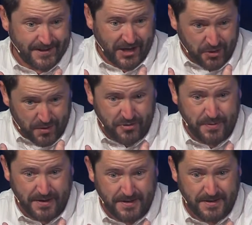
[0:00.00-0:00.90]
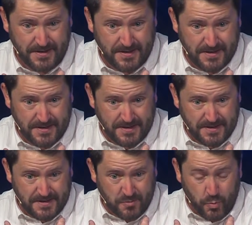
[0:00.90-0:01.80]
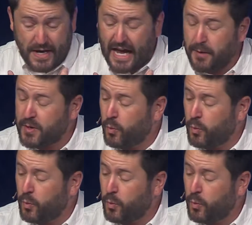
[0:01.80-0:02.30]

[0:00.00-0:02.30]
Are you with me? We got to be